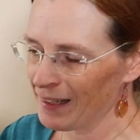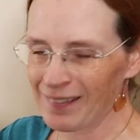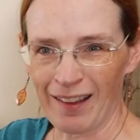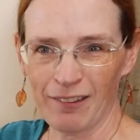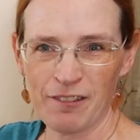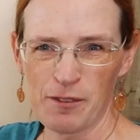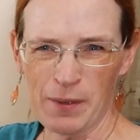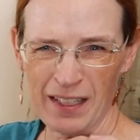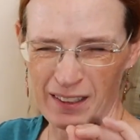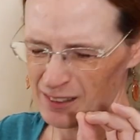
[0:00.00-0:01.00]
That leaves
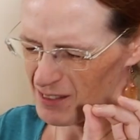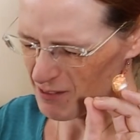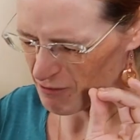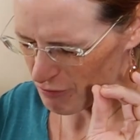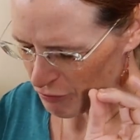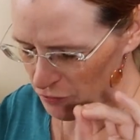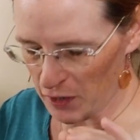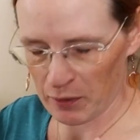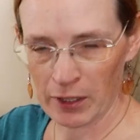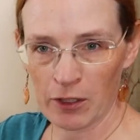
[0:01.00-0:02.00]
me
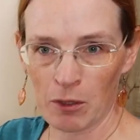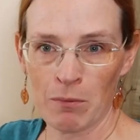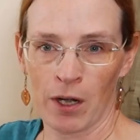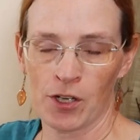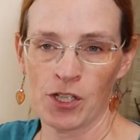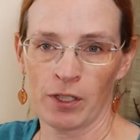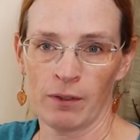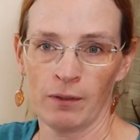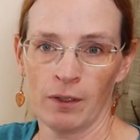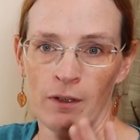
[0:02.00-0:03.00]
very little
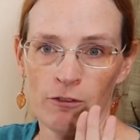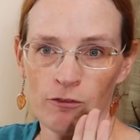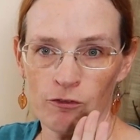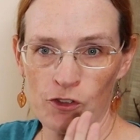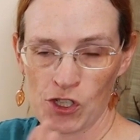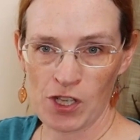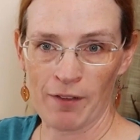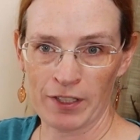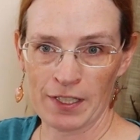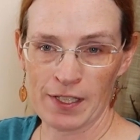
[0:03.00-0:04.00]
margin for
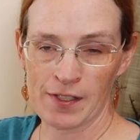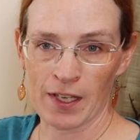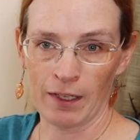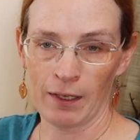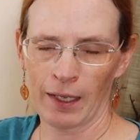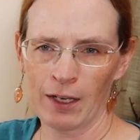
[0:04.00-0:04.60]
stuffing these in,